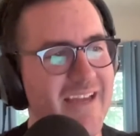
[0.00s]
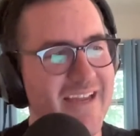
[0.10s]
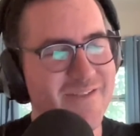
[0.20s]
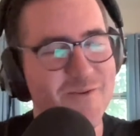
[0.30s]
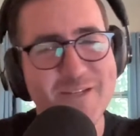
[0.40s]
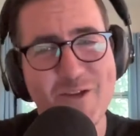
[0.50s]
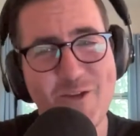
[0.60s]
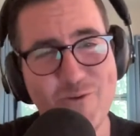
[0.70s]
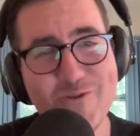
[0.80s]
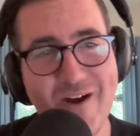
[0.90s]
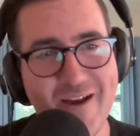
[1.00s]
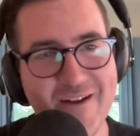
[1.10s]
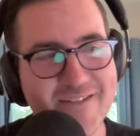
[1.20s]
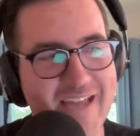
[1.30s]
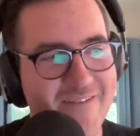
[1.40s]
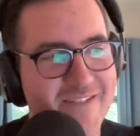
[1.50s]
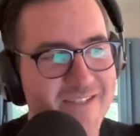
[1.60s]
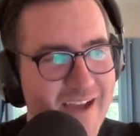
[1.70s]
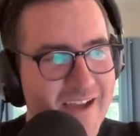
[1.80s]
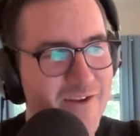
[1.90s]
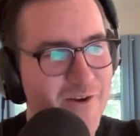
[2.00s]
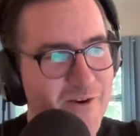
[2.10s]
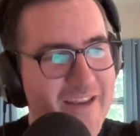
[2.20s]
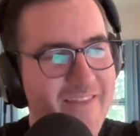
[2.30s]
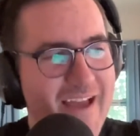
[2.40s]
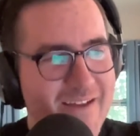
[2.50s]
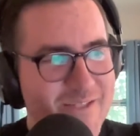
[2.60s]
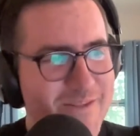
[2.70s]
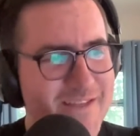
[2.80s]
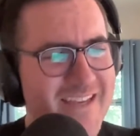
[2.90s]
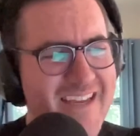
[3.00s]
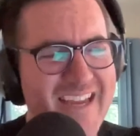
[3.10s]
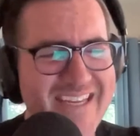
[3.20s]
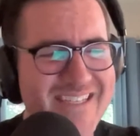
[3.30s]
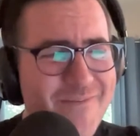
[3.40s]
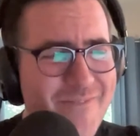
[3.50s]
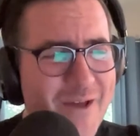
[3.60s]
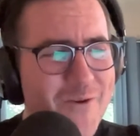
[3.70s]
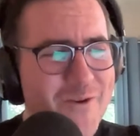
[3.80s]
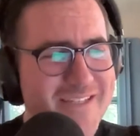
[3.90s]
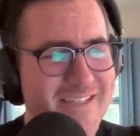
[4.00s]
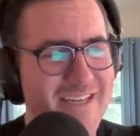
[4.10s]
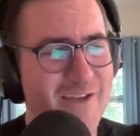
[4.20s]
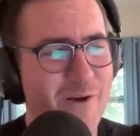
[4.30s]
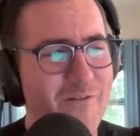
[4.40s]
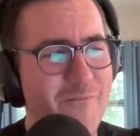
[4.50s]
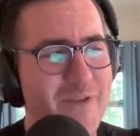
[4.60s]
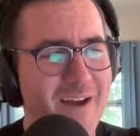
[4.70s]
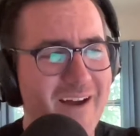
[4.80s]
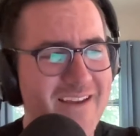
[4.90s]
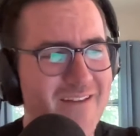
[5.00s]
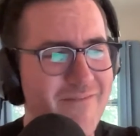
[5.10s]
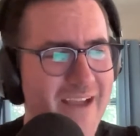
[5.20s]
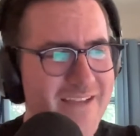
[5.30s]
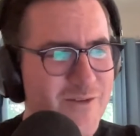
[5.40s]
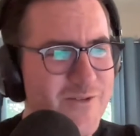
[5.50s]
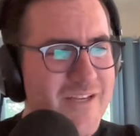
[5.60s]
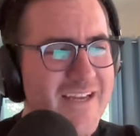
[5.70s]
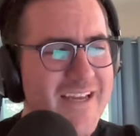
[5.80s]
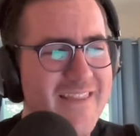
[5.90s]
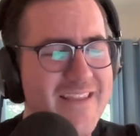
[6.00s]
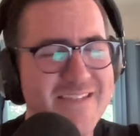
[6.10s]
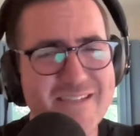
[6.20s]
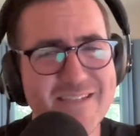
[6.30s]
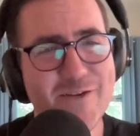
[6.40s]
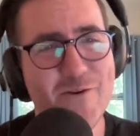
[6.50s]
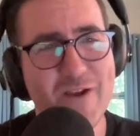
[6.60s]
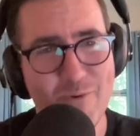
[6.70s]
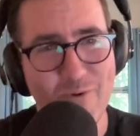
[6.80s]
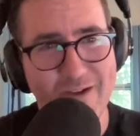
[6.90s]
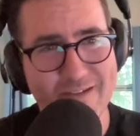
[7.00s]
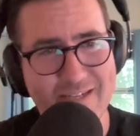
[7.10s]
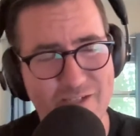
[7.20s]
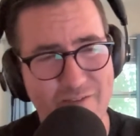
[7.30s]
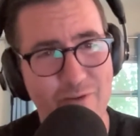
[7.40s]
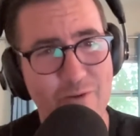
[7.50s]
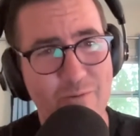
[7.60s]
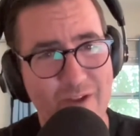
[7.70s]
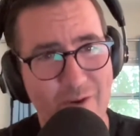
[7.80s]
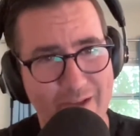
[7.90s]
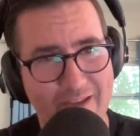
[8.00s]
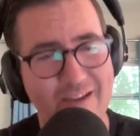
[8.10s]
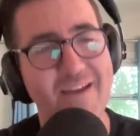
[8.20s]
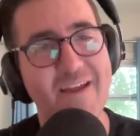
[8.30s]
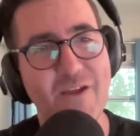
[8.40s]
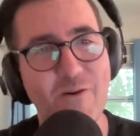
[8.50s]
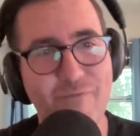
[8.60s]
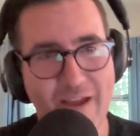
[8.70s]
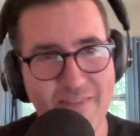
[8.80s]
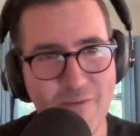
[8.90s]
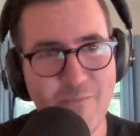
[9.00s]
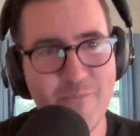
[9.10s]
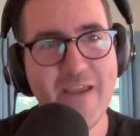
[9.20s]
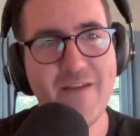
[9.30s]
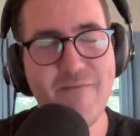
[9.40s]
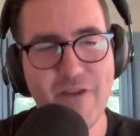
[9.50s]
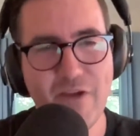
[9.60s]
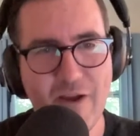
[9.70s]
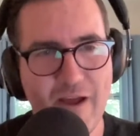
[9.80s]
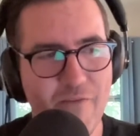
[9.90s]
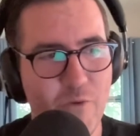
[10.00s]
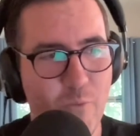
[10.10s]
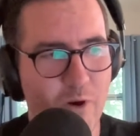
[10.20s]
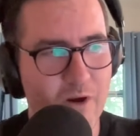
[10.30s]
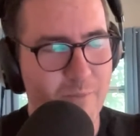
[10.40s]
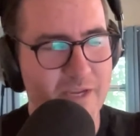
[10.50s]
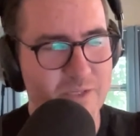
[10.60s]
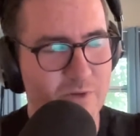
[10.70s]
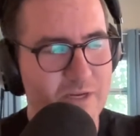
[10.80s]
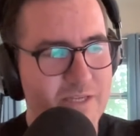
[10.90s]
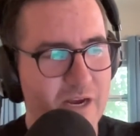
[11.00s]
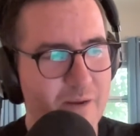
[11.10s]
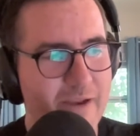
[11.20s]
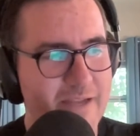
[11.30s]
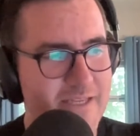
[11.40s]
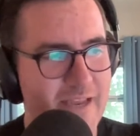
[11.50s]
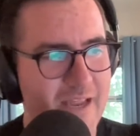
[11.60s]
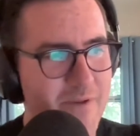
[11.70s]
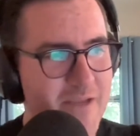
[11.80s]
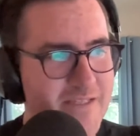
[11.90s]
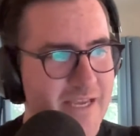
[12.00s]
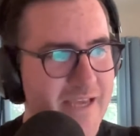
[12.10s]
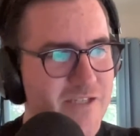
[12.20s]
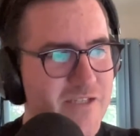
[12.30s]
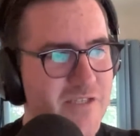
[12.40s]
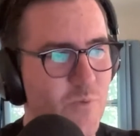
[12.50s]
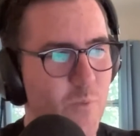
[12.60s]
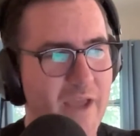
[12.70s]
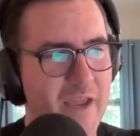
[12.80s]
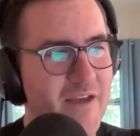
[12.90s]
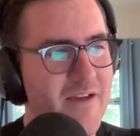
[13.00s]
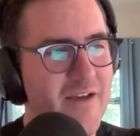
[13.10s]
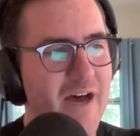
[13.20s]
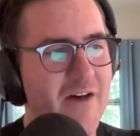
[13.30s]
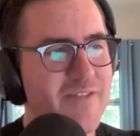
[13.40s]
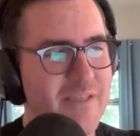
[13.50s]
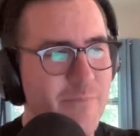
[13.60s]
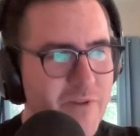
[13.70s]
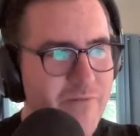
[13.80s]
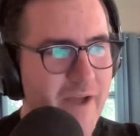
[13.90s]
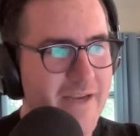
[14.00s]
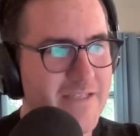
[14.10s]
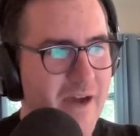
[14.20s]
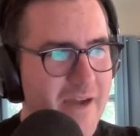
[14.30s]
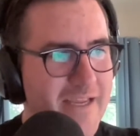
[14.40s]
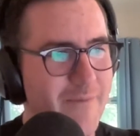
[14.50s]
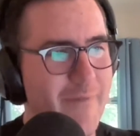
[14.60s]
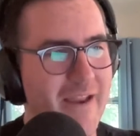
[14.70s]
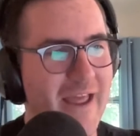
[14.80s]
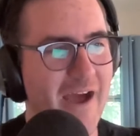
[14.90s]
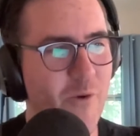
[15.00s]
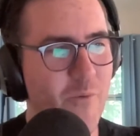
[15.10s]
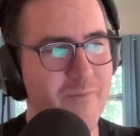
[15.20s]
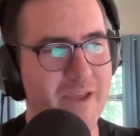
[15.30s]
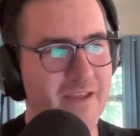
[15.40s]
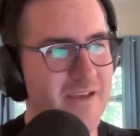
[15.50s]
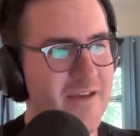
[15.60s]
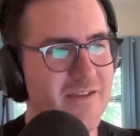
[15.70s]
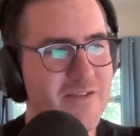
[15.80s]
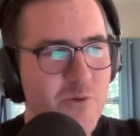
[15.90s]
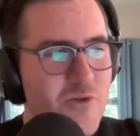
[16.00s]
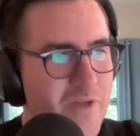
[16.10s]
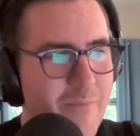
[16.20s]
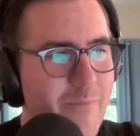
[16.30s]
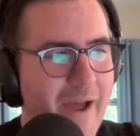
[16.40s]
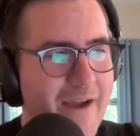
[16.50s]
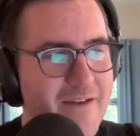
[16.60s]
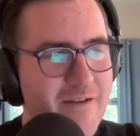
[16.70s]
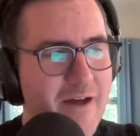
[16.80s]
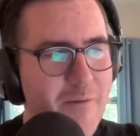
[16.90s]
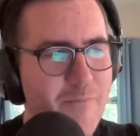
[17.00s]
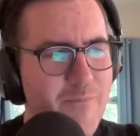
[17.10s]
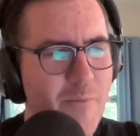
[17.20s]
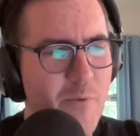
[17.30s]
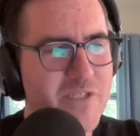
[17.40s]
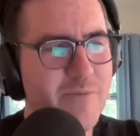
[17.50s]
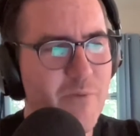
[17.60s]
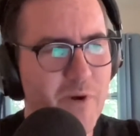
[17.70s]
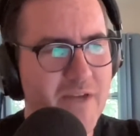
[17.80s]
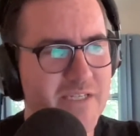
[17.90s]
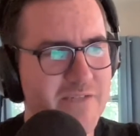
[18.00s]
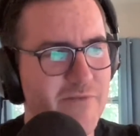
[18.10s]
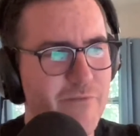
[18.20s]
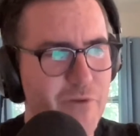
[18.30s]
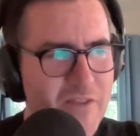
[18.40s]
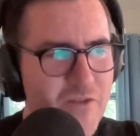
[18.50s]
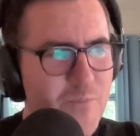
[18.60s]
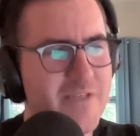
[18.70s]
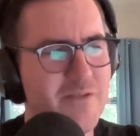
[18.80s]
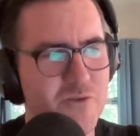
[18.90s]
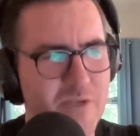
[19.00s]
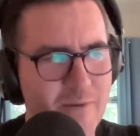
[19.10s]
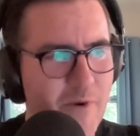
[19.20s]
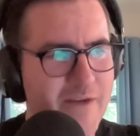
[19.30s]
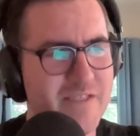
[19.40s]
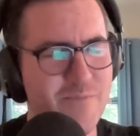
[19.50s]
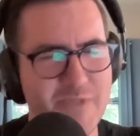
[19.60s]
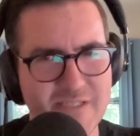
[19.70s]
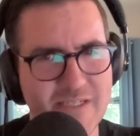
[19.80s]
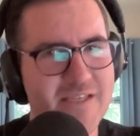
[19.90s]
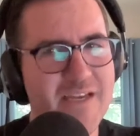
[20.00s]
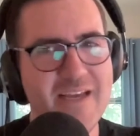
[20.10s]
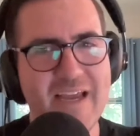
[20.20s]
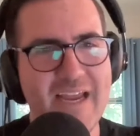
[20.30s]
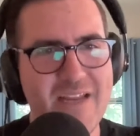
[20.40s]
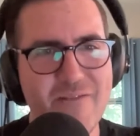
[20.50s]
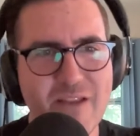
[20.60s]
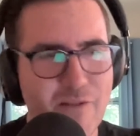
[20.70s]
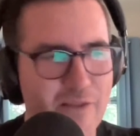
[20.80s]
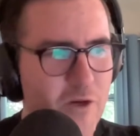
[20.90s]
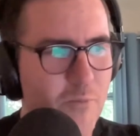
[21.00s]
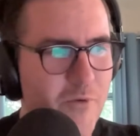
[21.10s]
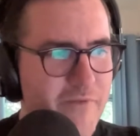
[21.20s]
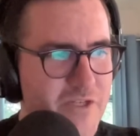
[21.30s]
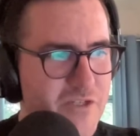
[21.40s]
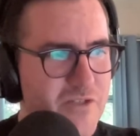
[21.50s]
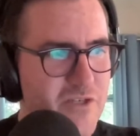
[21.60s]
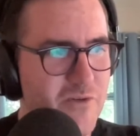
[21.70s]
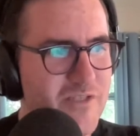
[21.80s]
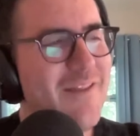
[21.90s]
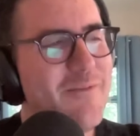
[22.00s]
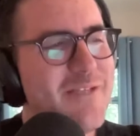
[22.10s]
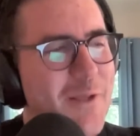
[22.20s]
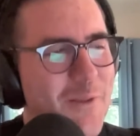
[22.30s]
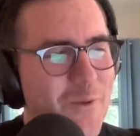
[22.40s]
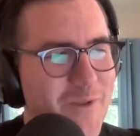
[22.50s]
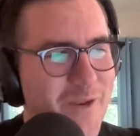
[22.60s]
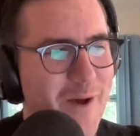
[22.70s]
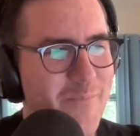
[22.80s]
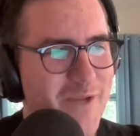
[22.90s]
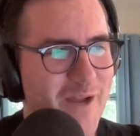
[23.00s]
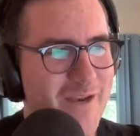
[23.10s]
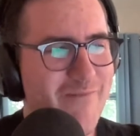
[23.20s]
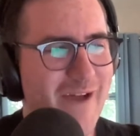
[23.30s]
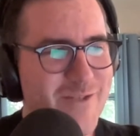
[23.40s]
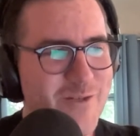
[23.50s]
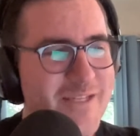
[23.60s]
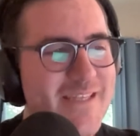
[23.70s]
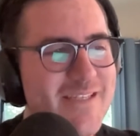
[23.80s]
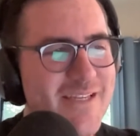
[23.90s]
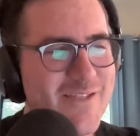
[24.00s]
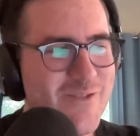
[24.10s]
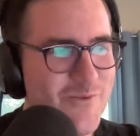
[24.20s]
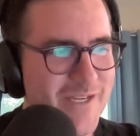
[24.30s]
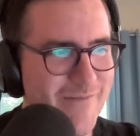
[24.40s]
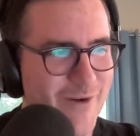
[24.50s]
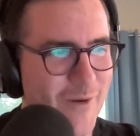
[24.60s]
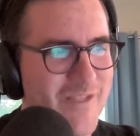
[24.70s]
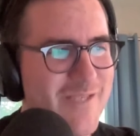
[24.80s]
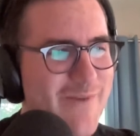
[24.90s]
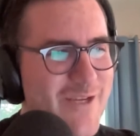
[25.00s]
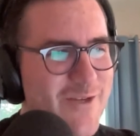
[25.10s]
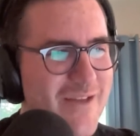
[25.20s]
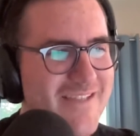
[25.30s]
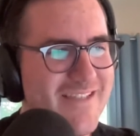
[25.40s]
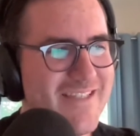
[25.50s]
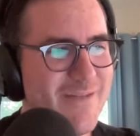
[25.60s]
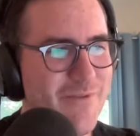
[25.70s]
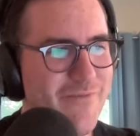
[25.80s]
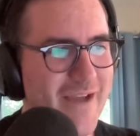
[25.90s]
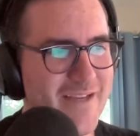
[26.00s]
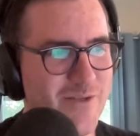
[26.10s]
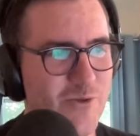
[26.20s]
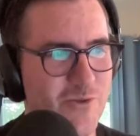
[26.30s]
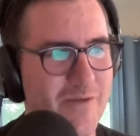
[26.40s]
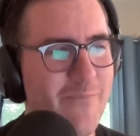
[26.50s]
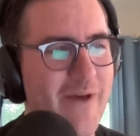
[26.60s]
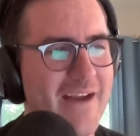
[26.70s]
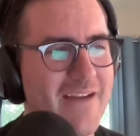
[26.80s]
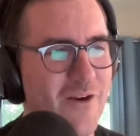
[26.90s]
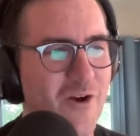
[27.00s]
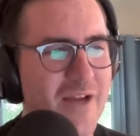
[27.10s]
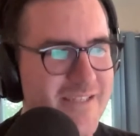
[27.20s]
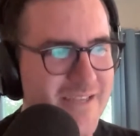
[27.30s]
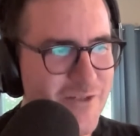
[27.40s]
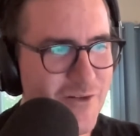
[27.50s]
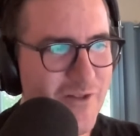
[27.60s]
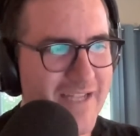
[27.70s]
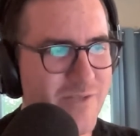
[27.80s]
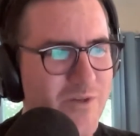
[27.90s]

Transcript: And so it is a huge honor to have Scott Curran in the house with us. He's the founder and CEO of Beyond Advisors. This is this incredible organization. If you don't know it, go find them and figure out their work, because we're going to talk about it today, because he has just this way of simplifying, talking about how we make social impact a more simple process for philanthropy, social enterprises, business, and even in the legal profession too. So let me tell you a little bit about Beyond Advisors. It's this consulting firm that specializes in simplifying social impact across sector clients.